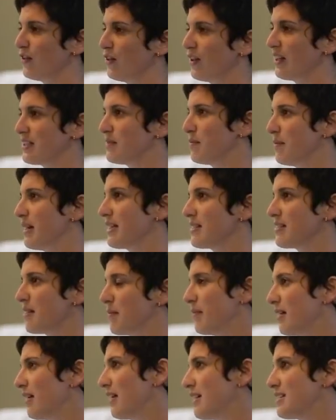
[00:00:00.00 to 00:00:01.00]
You get to make
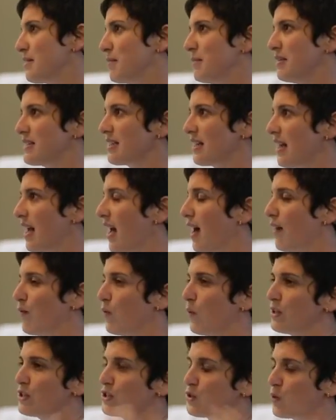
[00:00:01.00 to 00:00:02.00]
something that somebody's going to have
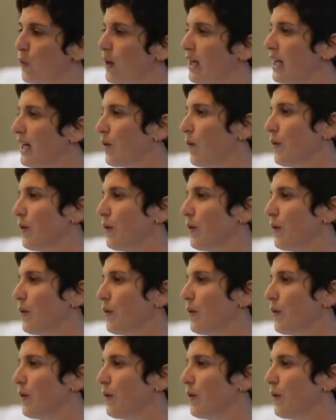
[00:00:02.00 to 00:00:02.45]
once a week,